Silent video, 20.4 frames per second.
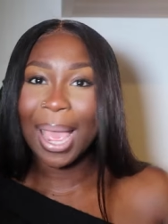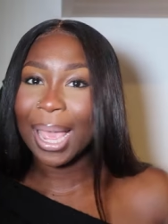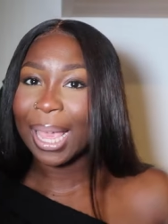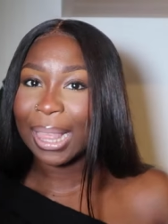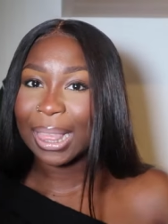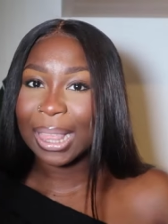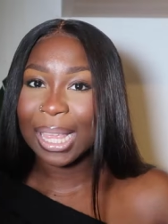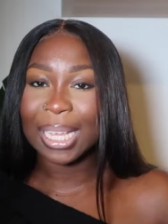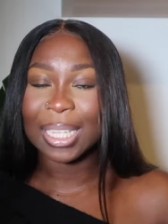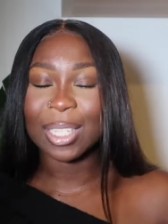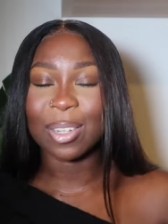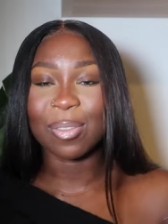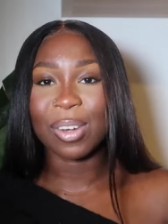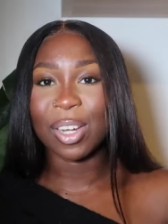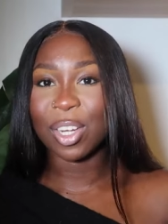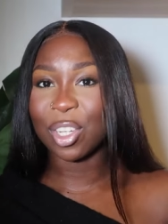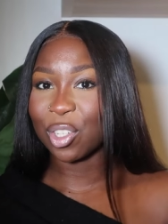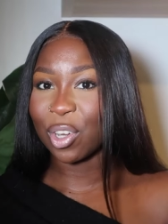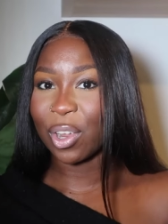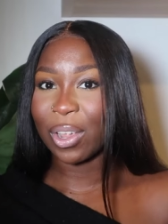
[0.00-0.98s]
buying things and
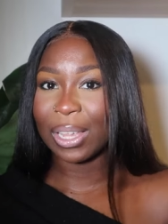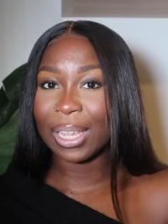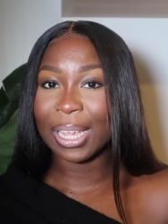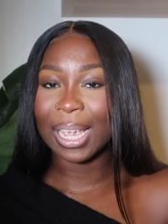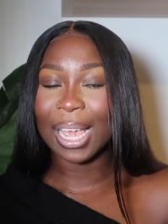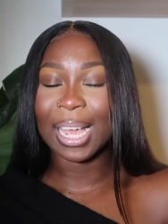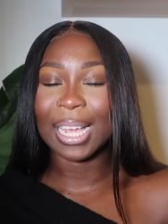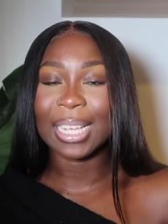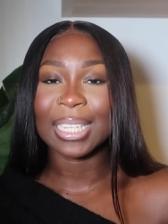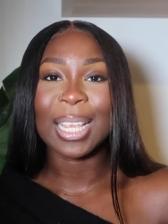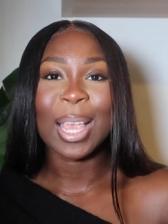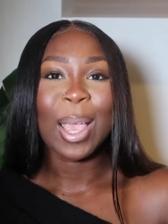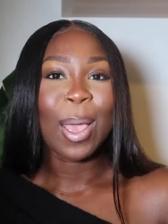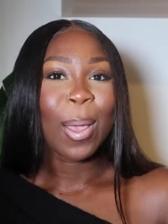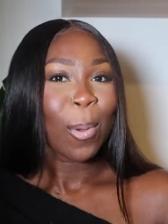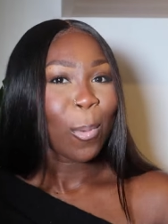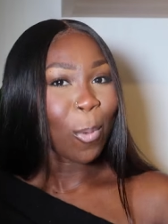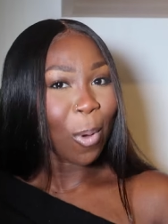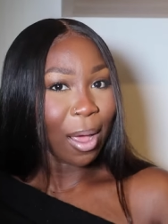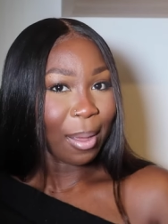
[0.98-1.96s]
really showing you guys
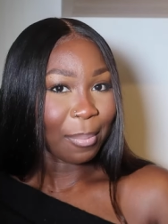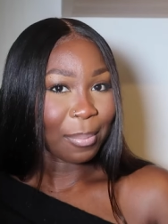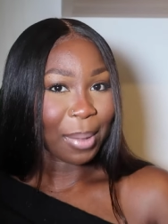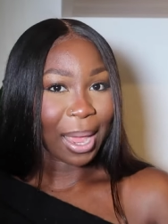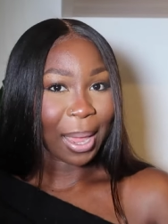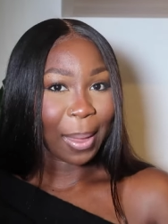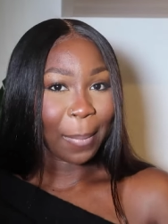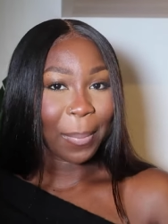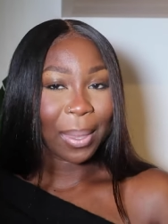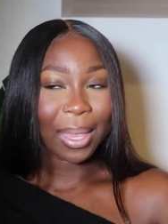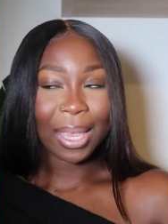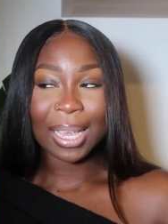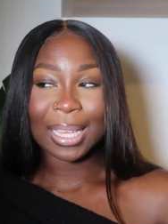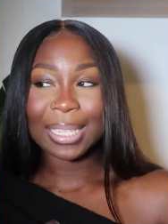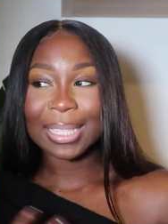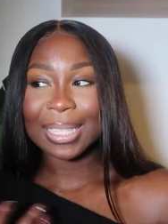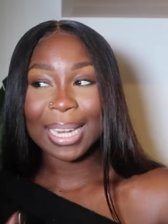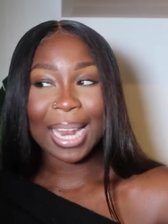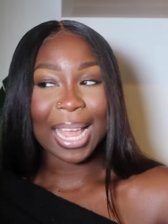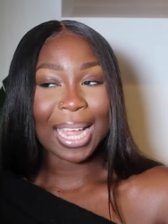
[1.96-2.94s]
what I'm buying,
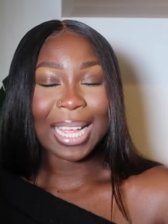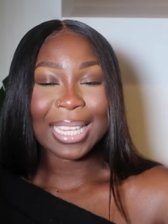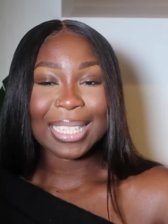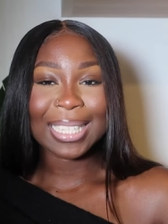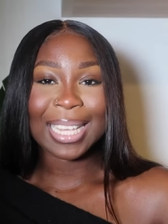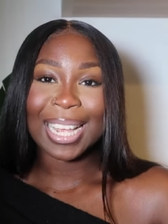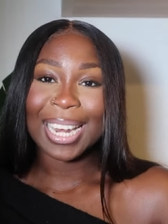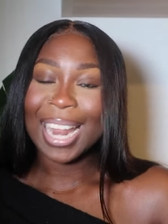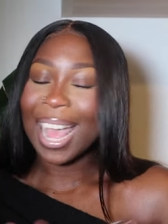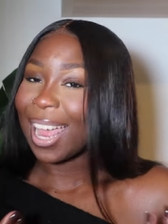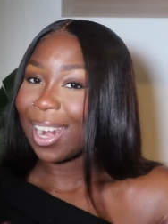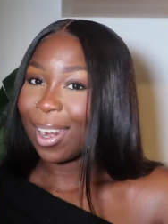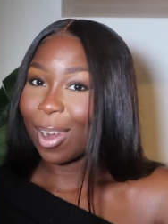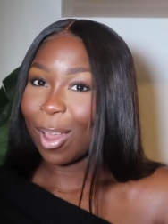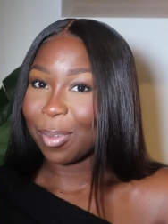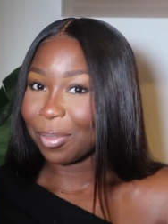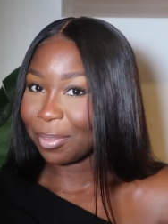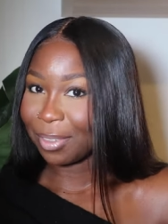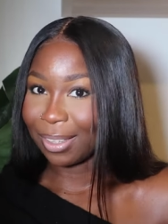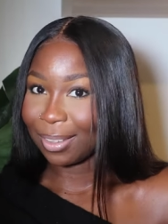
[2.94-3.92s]
because like I said, I
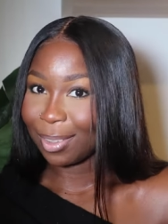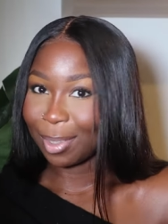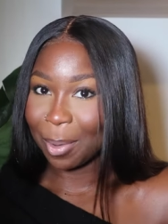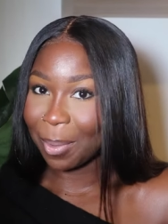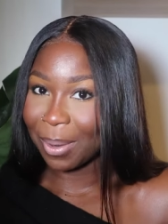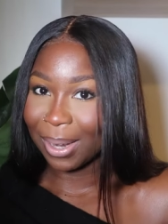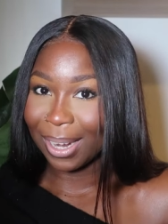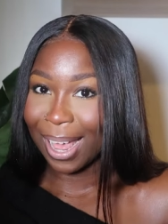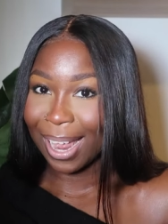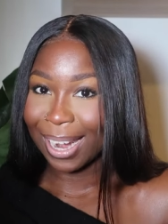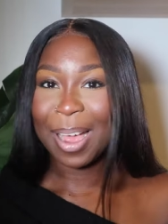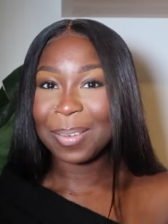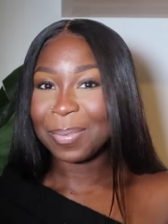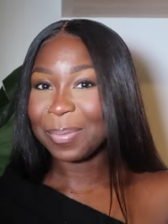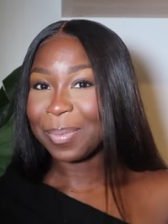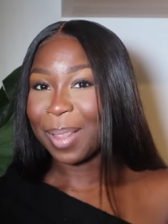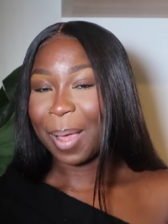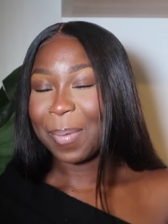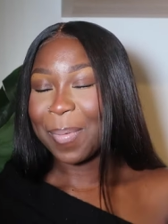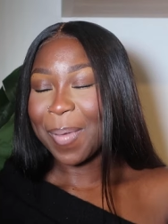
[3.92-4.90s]
love doing that.
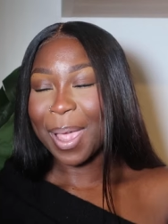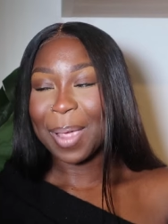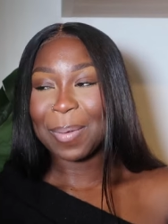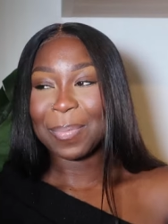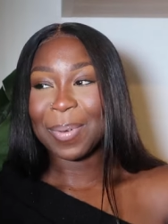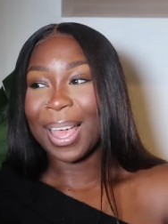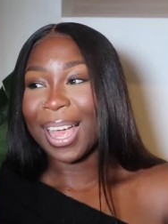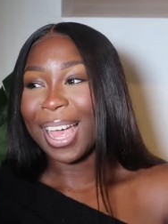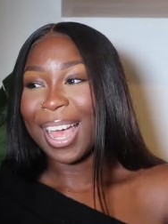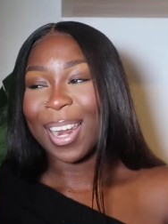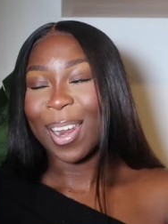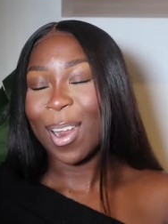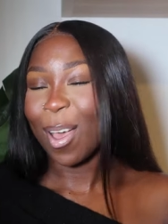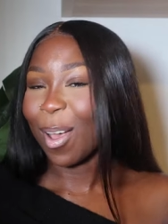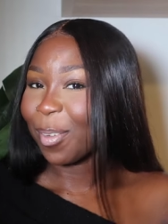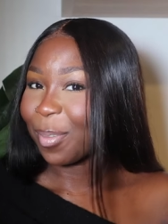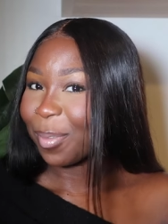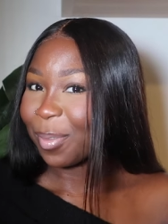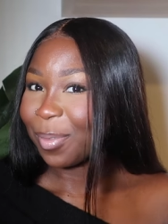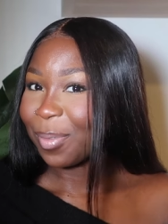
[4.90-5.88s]
I'm that babe, like I
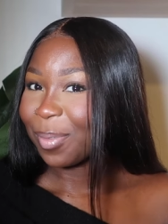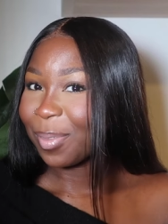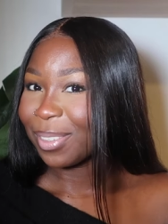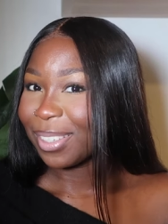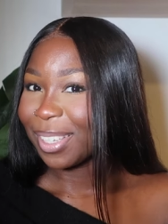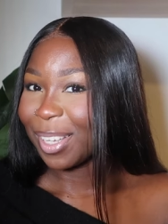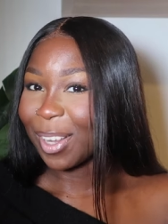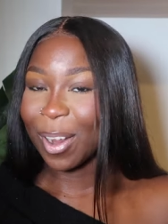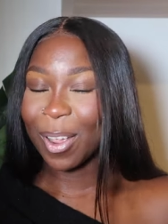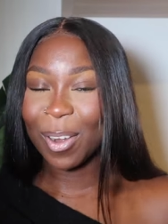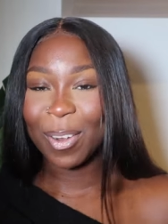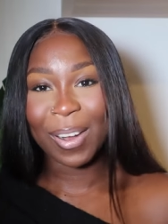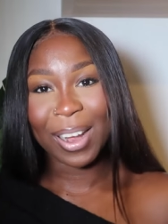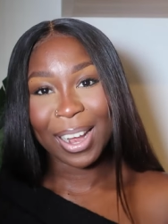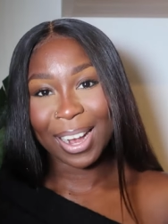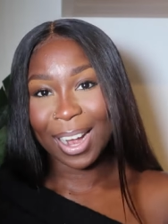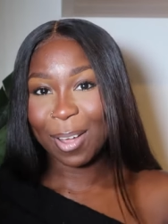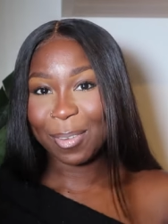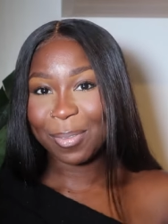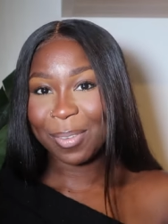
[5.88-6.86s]
love, you know,
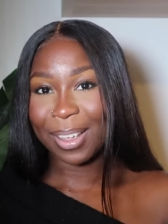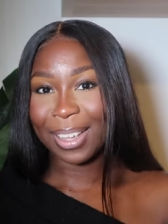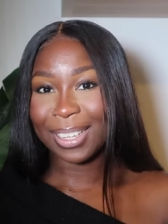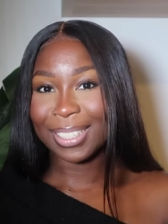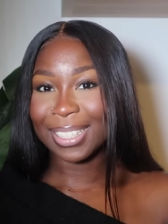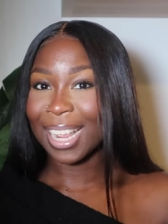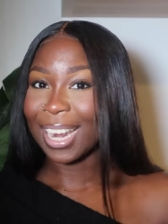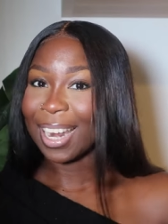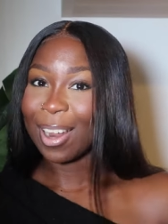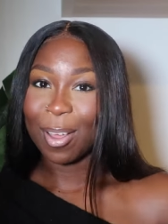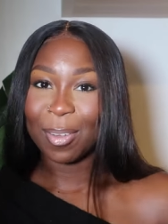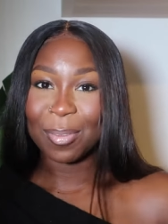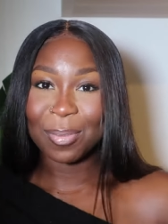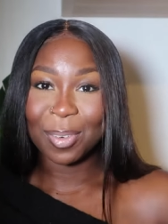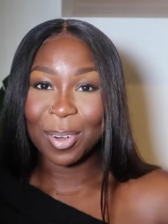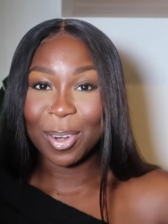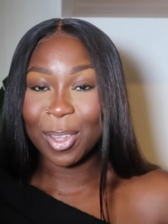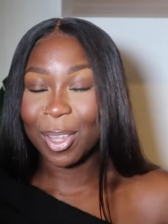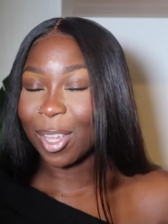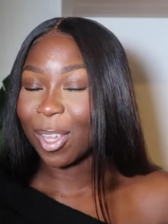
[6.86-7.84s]
creating outfits, I love
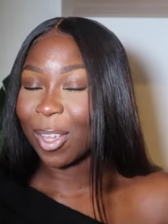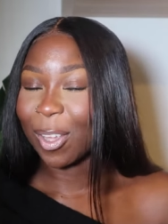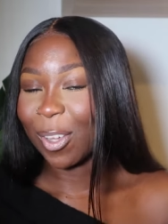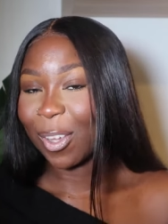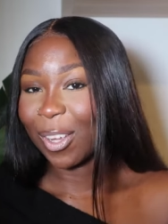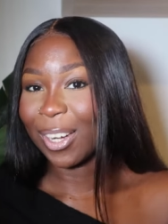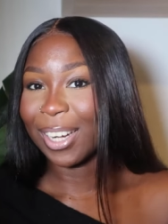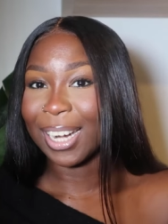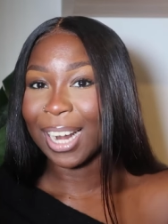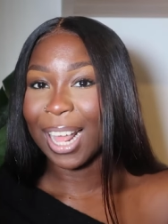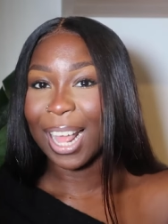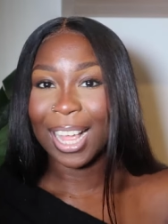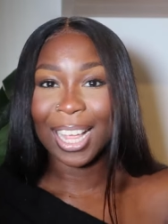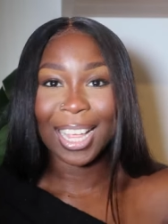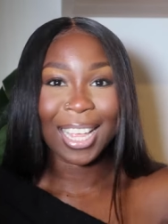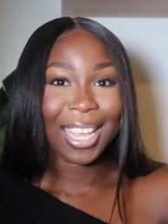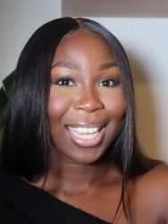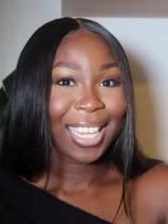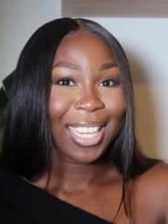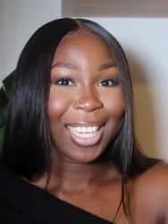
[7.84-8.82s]
looking good and
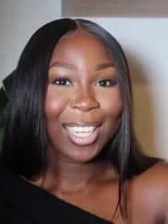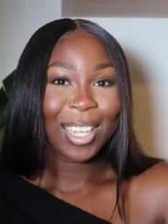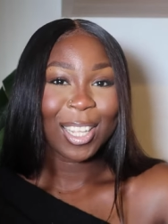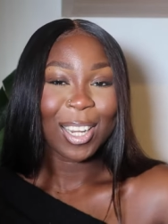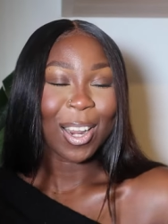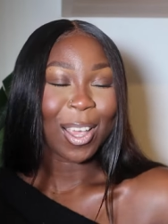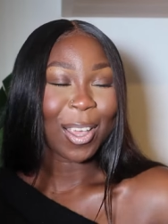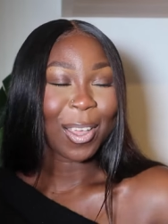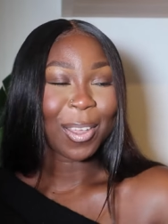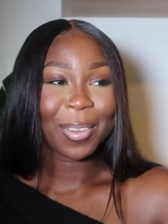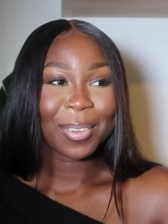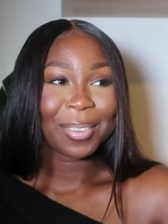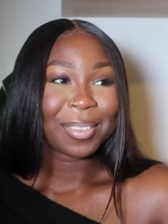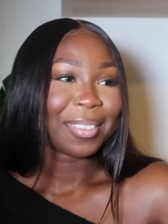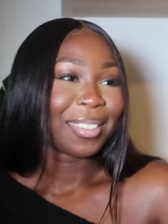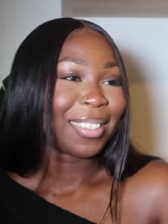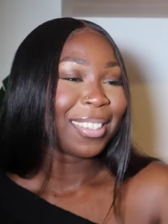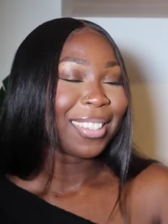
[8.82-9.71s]
like, you know,